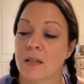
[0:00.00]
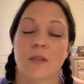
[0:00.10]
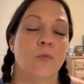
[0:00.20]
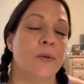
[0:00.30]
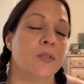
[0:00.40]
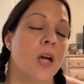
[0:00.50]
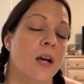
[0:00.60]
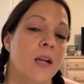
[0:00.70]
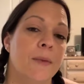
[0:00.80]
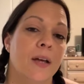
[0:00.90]
we were
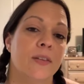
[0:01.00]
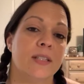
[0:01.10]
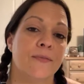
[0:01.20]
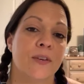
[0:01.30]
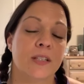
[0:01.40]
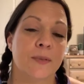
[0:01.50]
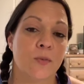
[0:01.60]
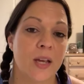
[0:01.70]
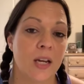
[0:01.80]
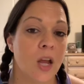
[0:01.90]
talking about the difference
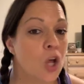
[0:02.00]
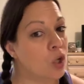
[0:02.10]
between